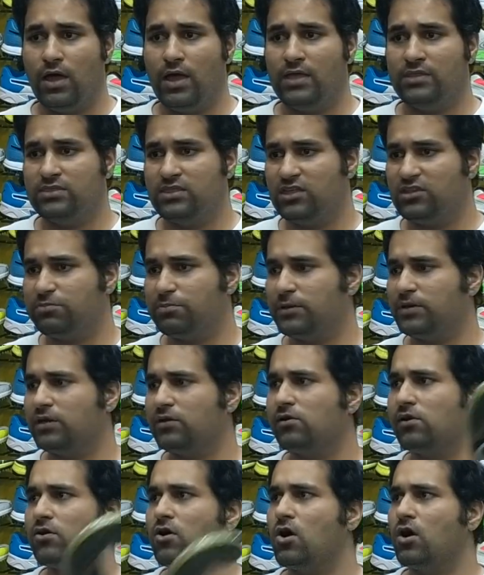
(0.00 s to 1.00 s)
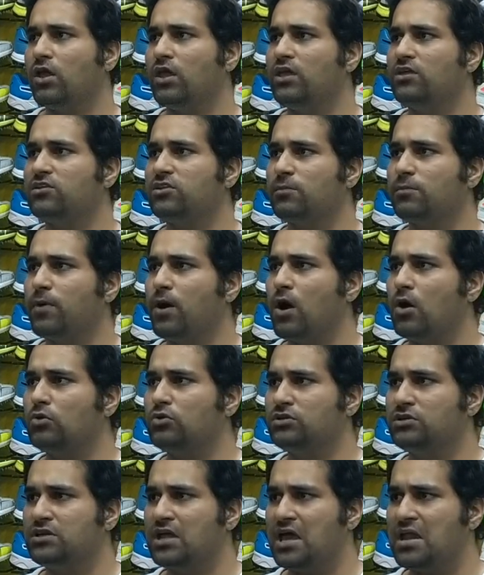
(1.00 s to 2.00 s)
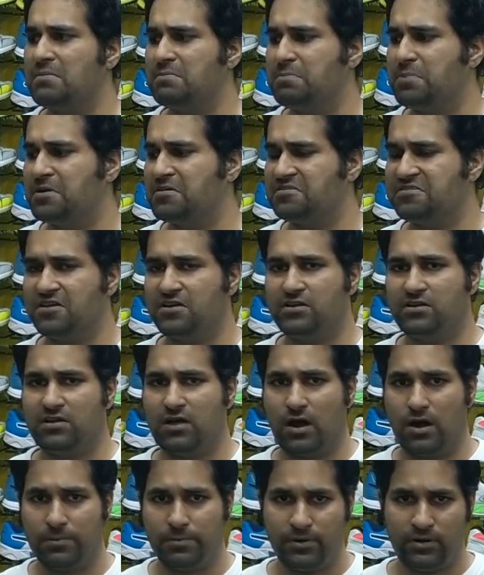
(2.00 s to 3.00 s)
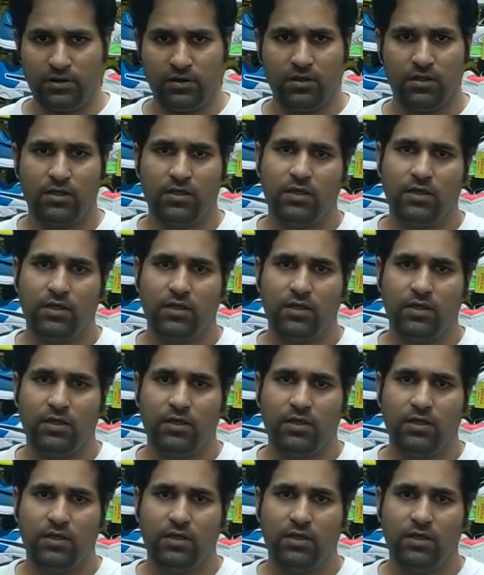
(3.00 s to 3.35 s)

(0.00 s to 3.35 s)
In this particular hockey, it's about 10% carbon.